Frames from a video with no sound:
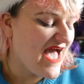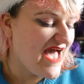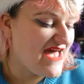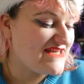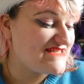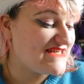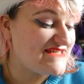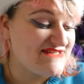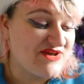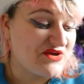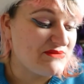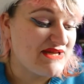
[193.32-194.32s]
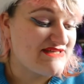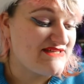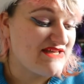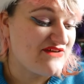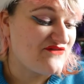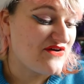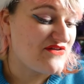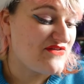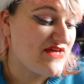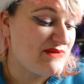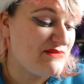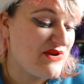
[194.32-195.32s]
And that's the only place that they felt
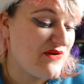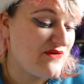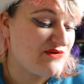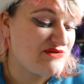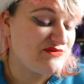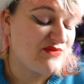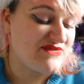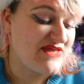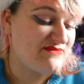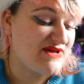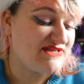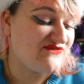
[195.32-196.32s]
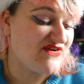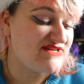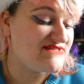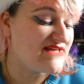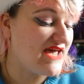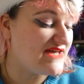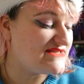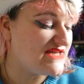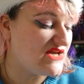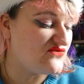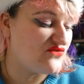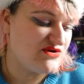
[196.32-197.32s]
that they belonged, with their best friends
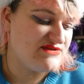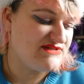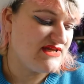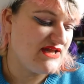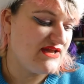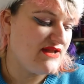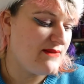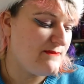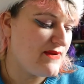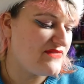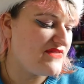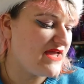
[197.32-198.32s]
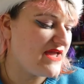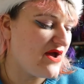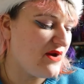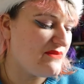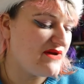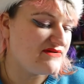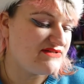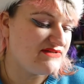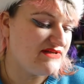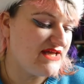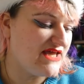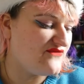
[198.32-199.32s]
Caddy and Rosie. But they are about
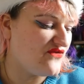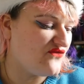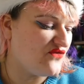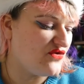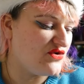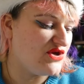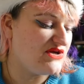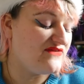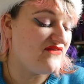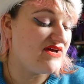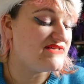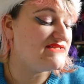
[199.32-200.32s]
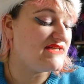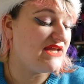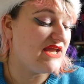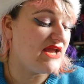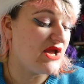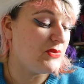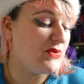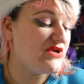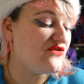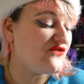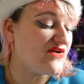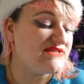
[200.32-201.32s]
to leave for university, and
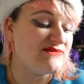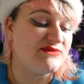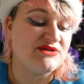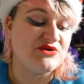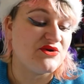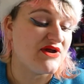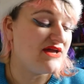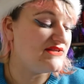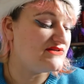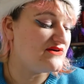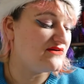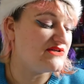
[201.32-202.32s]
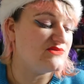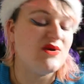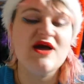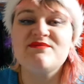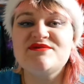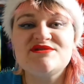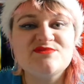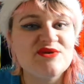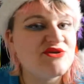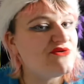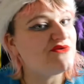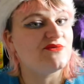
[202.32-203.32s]
when your friends have been your light in the darkness, what happens
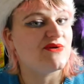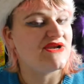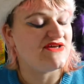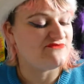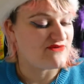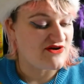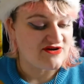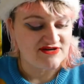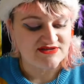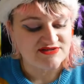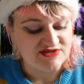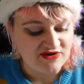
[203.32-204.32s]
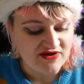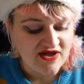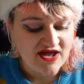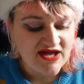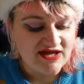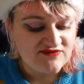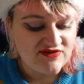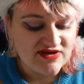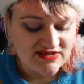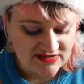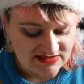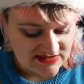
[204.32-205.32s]
when you're the one left behind? So I feel
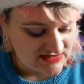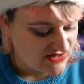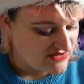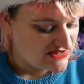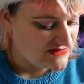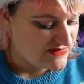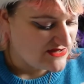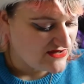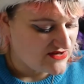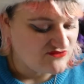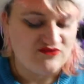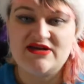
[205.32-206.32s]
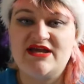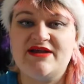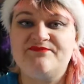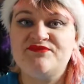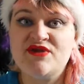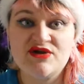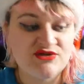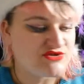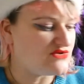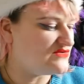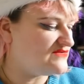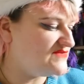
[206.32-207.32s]
like this is going to be like really
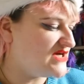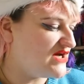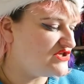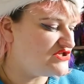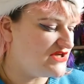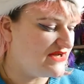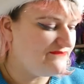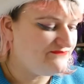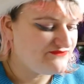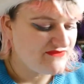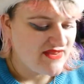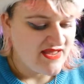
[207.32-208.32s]
sort of touching.